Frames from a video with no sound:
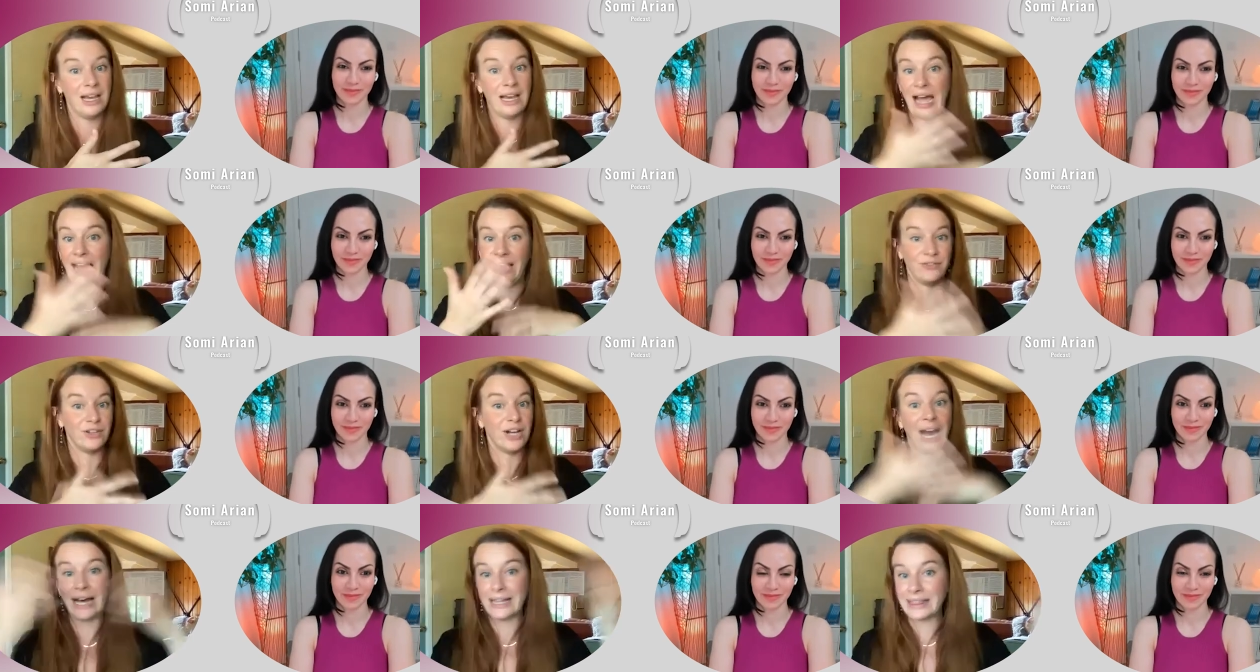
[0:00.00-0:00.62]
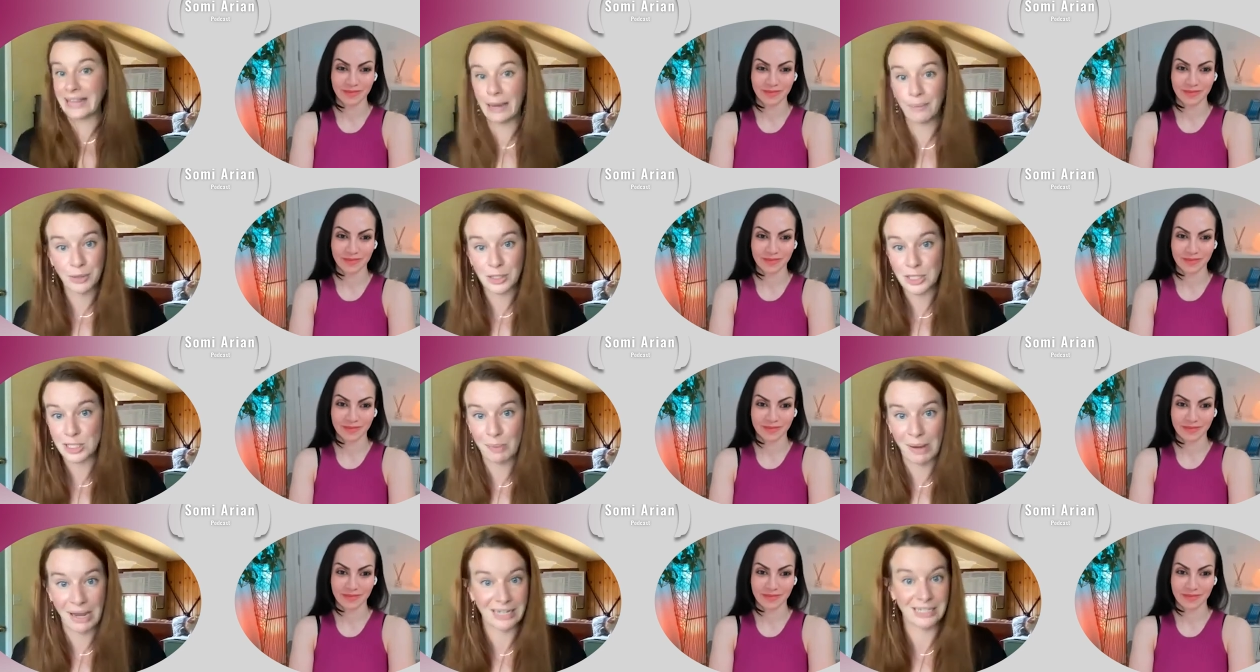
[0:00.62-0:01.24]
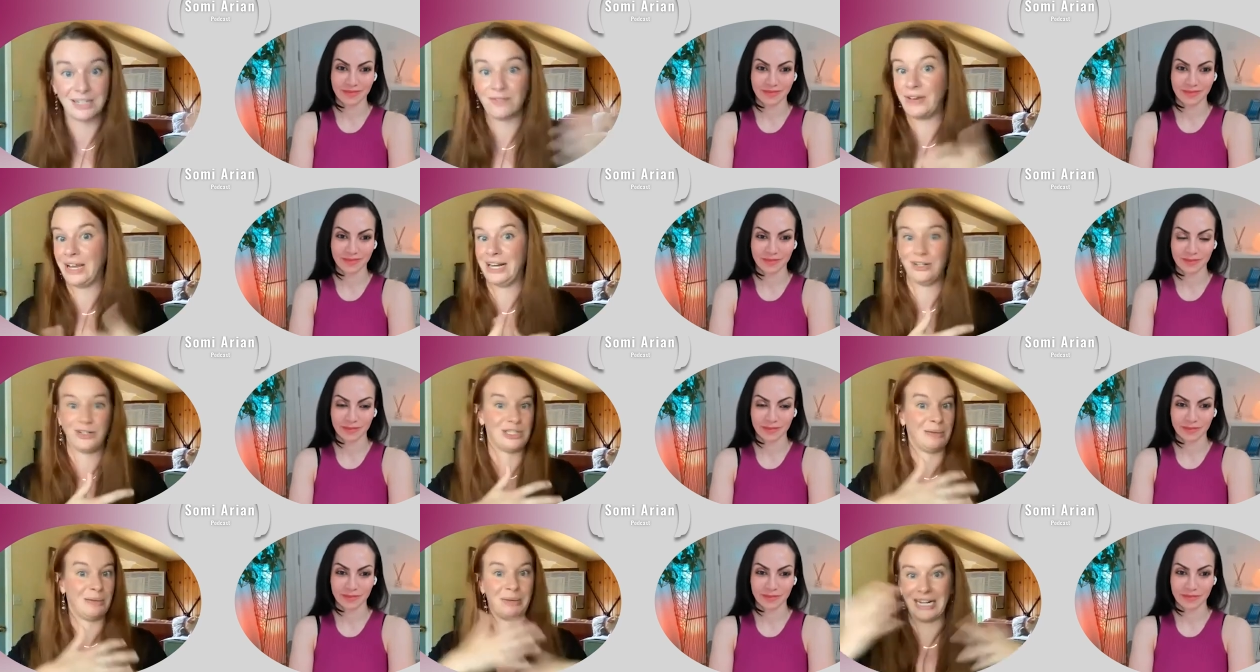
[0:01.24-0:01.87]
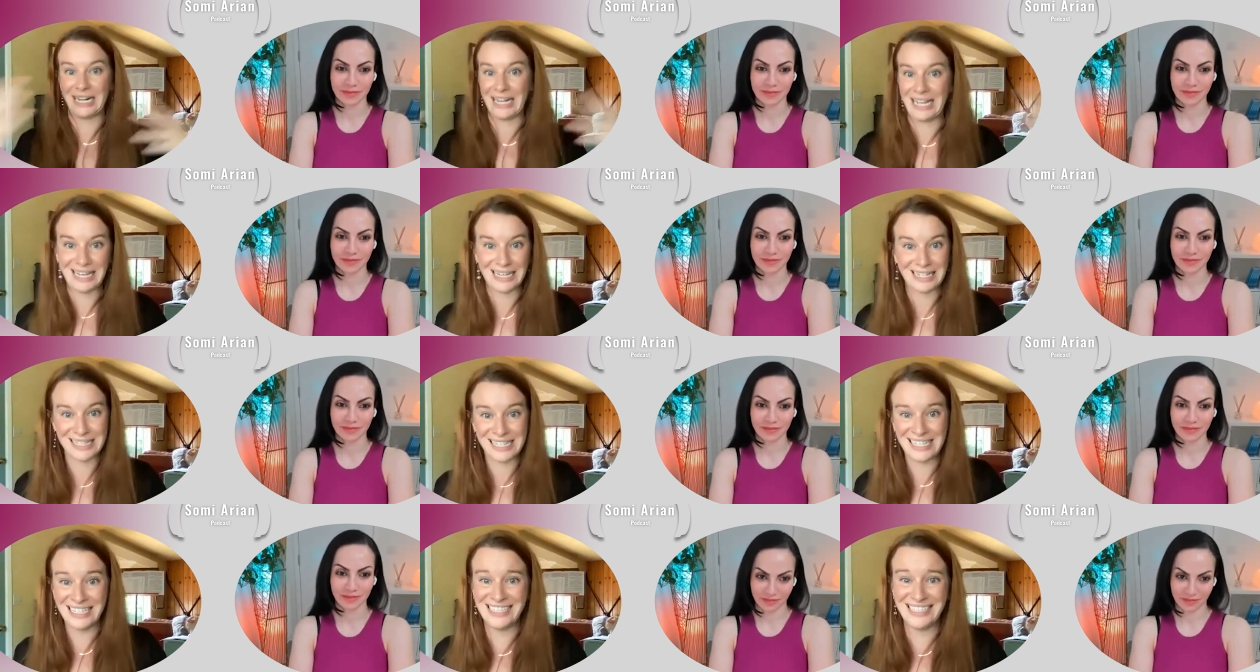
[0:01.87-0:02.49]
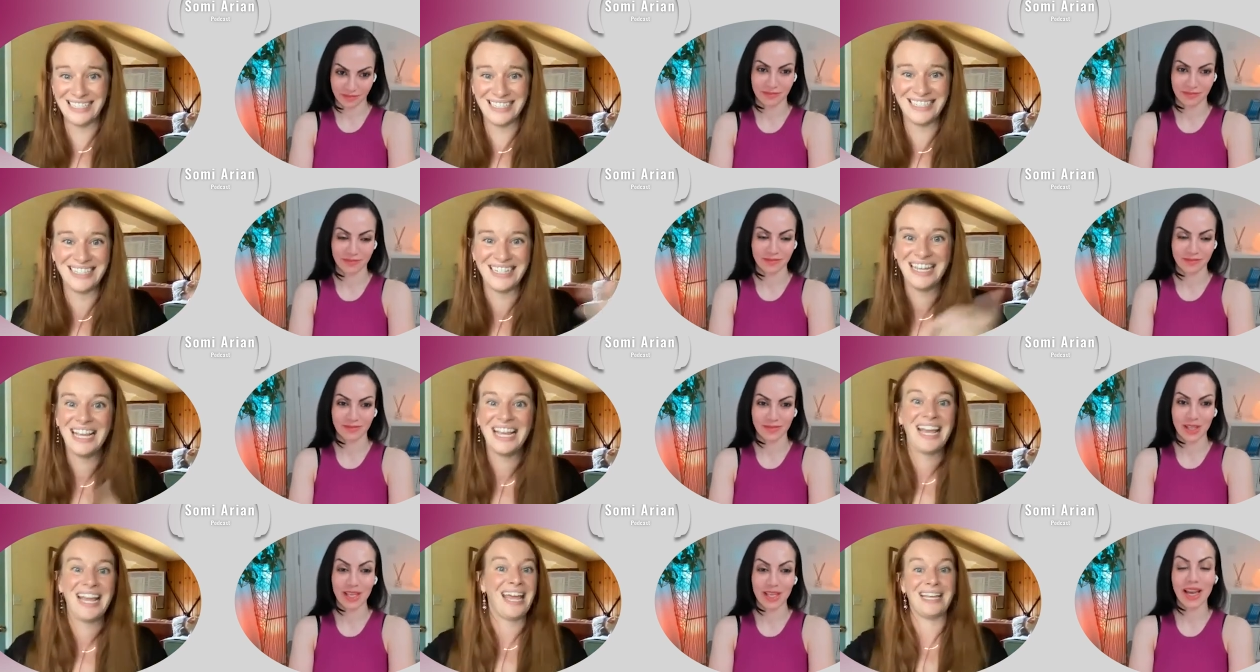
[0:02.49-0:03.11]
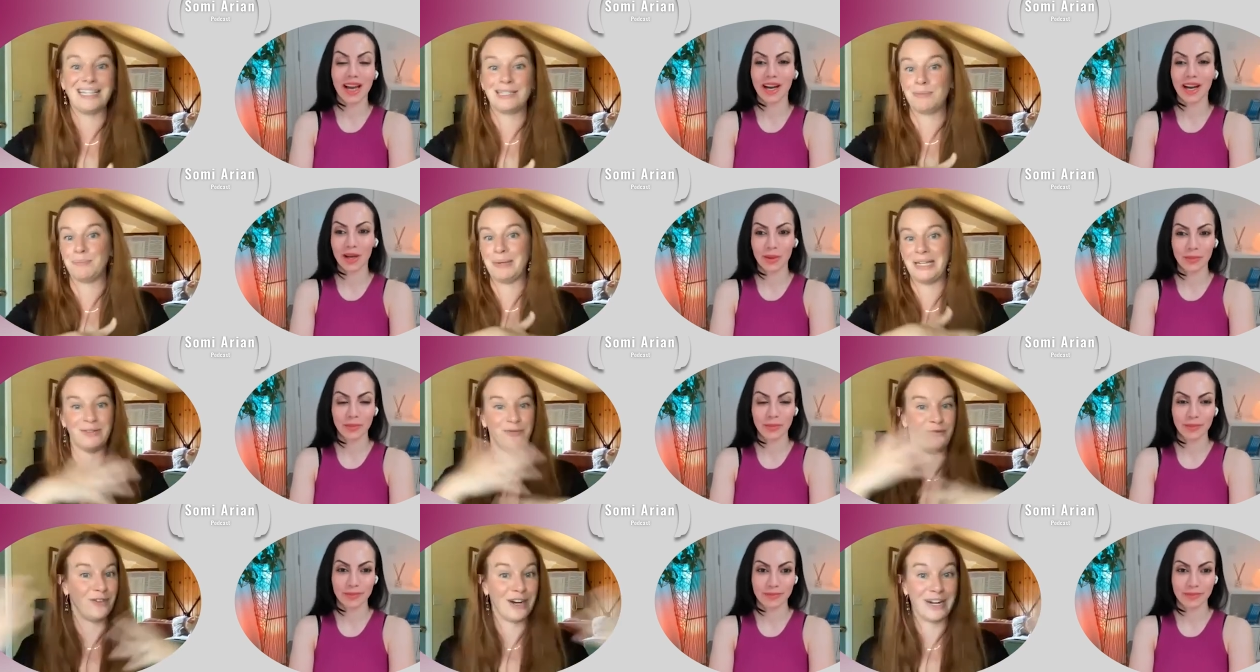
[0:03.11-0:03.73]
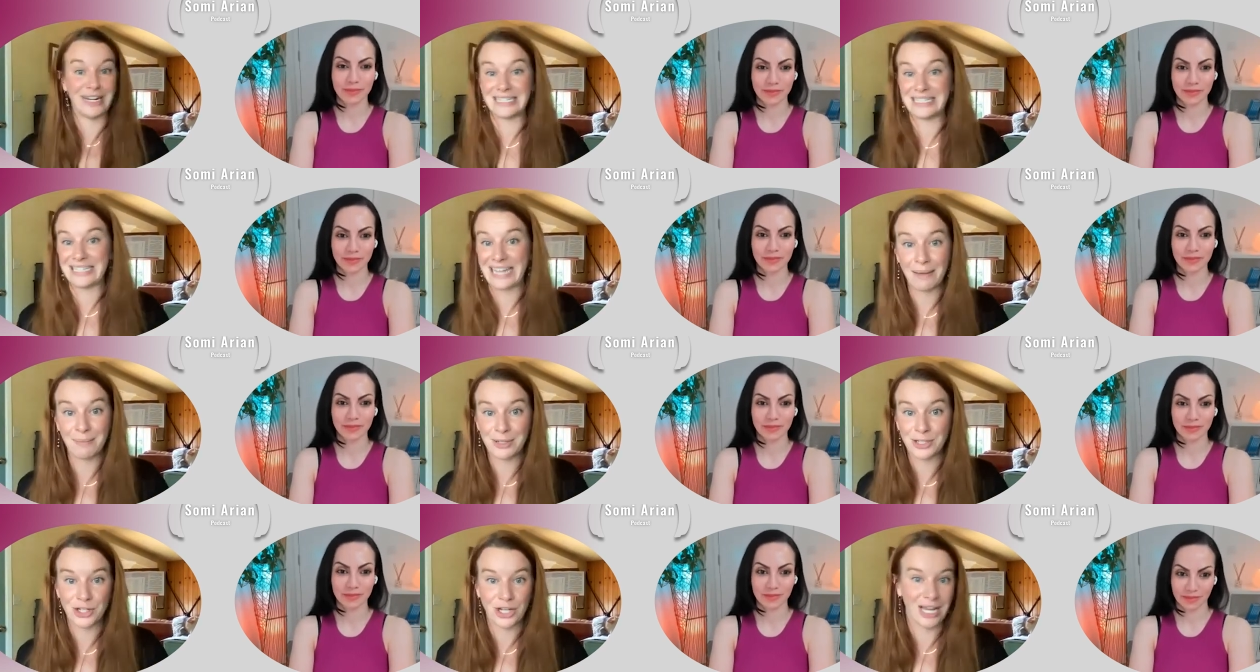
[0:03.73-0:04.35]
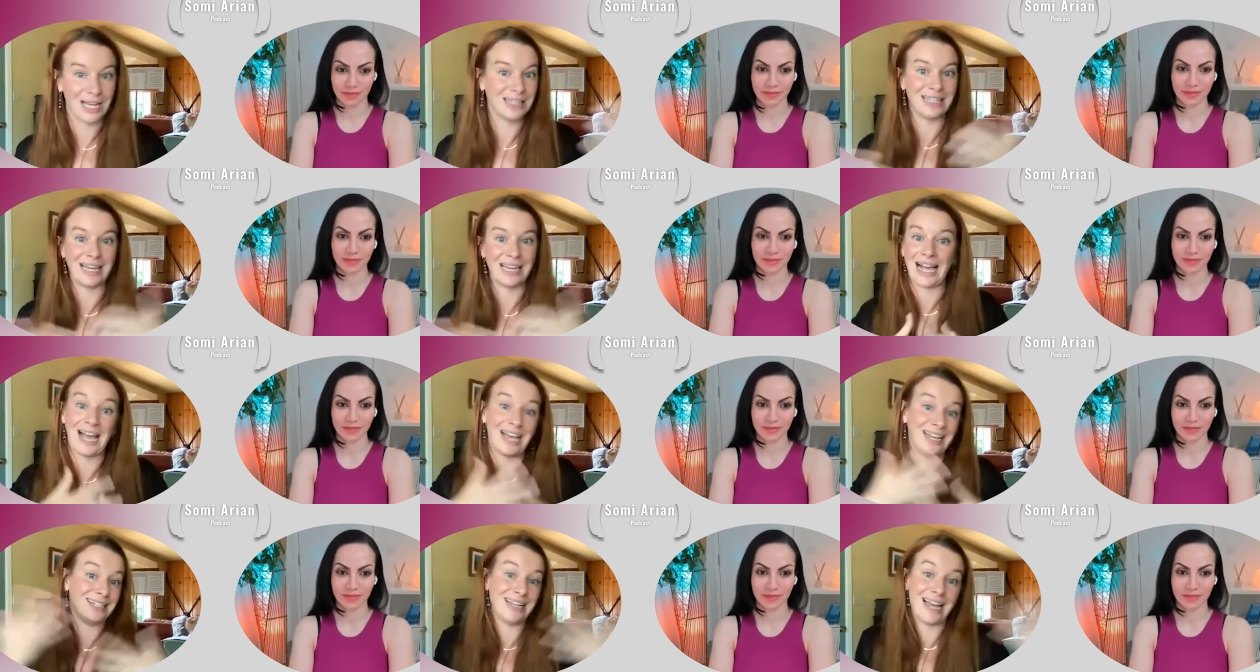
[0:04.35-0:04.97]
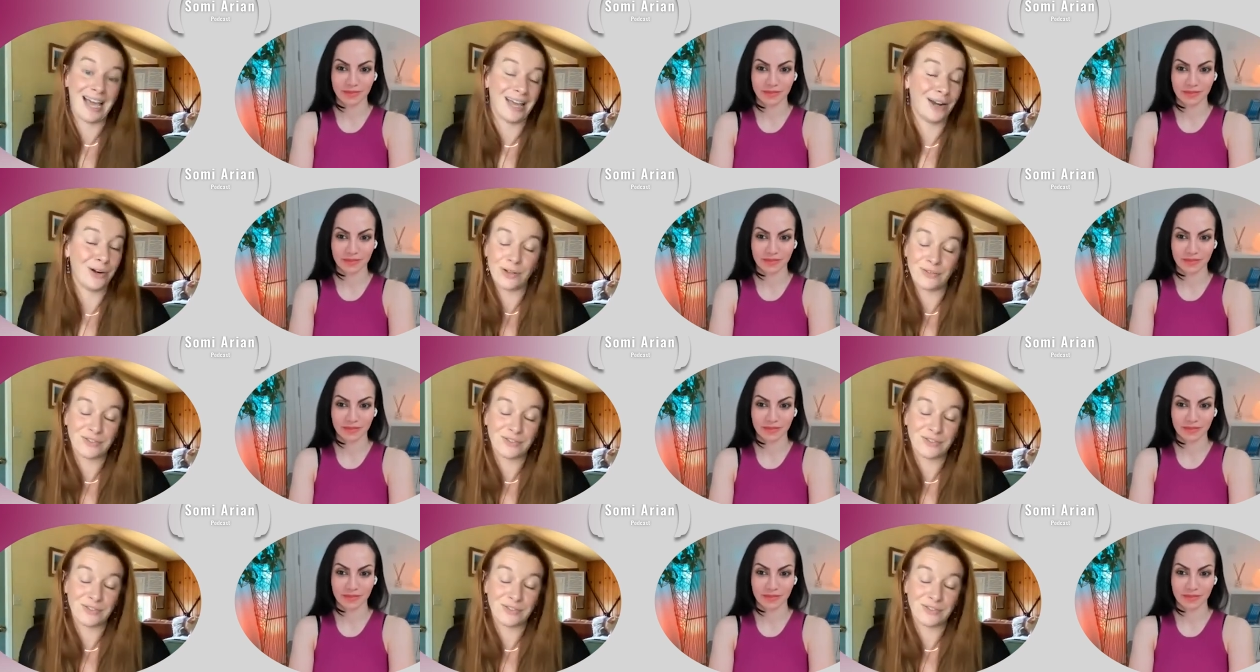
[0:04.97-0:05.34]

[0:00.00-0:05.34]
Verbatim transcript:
Speaker 1: I've got that perspective. I understand what it is. Yeah. It's been very damaging. I don't